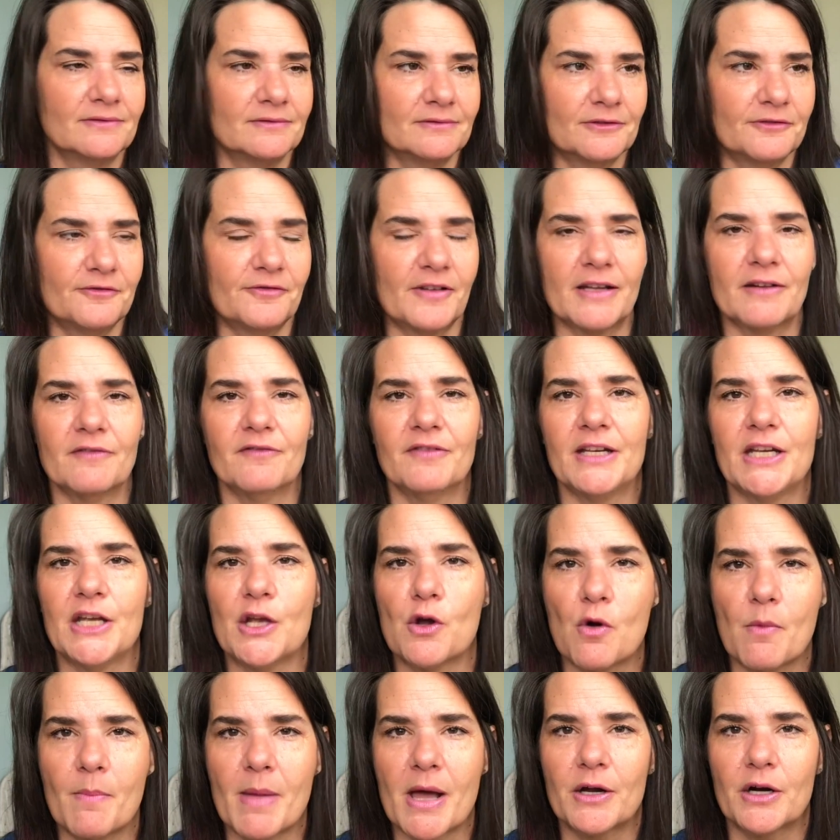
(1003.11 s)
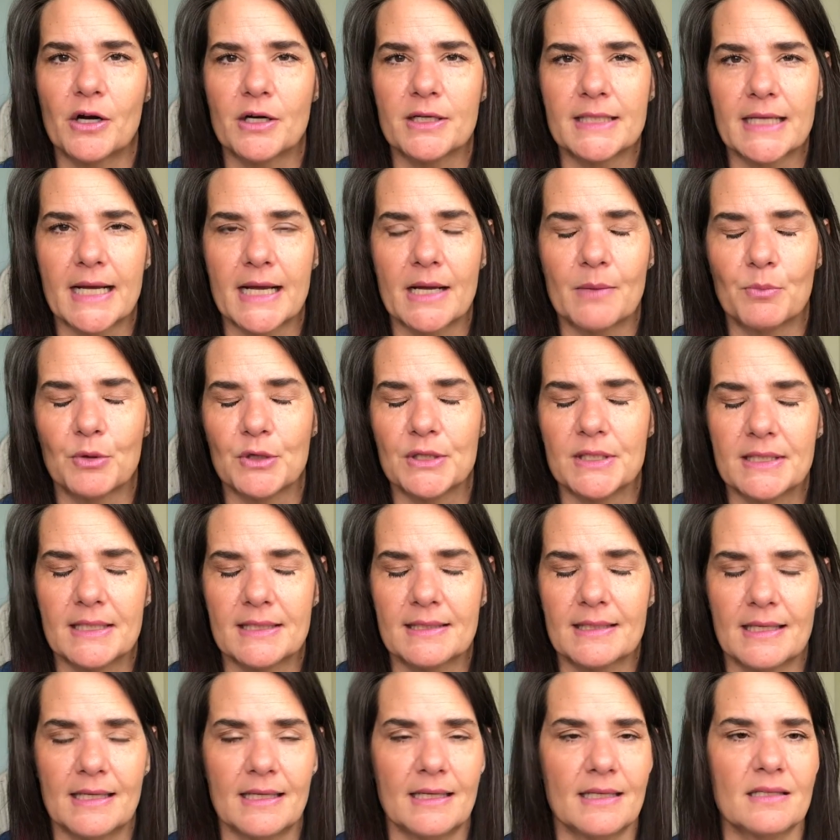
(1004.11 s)
fun video about our day at
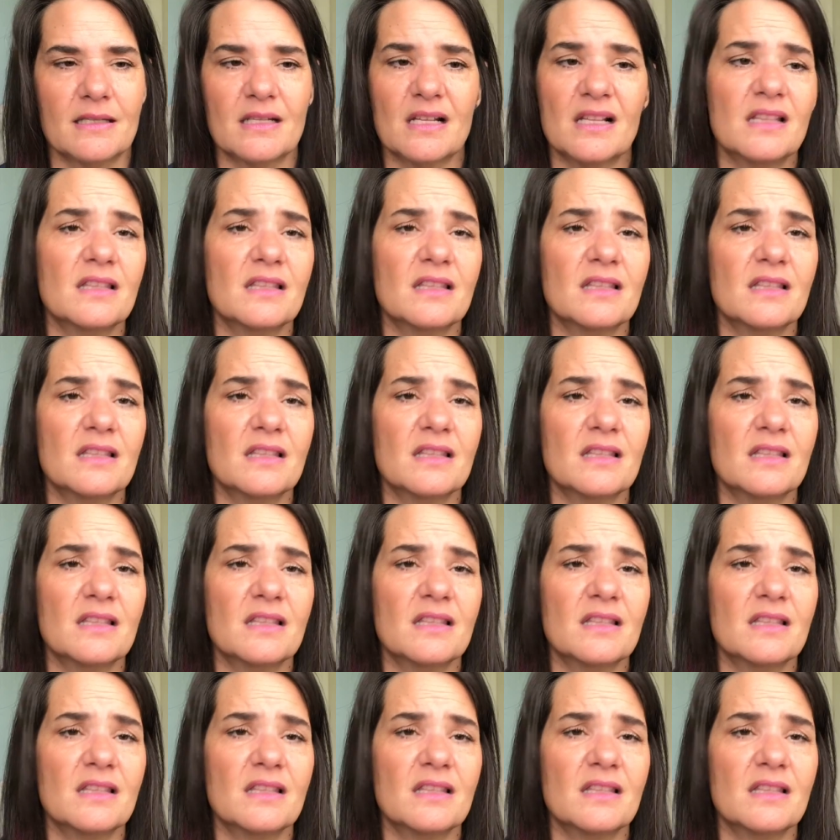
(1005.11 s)
Princess Cays.